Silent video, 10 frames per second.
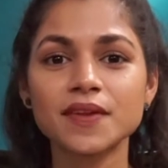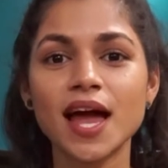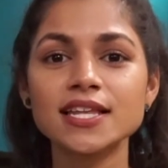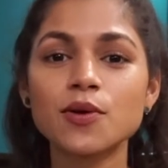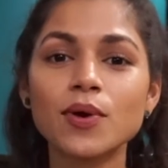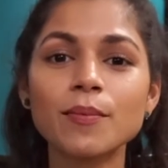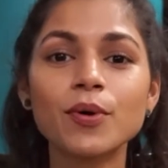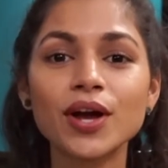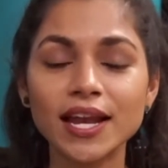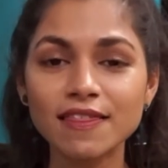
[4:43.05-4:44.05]
I didn't want to
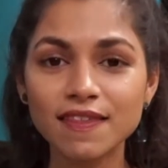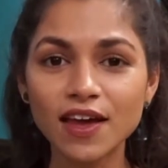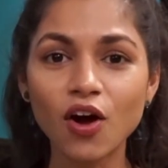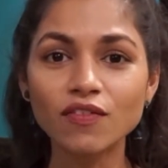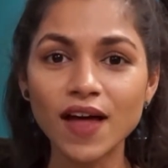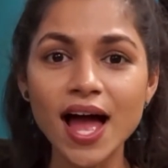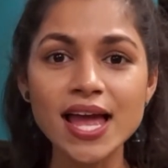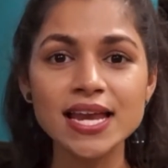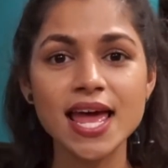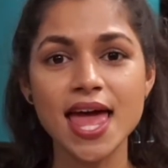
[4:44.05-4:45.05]
book anything online,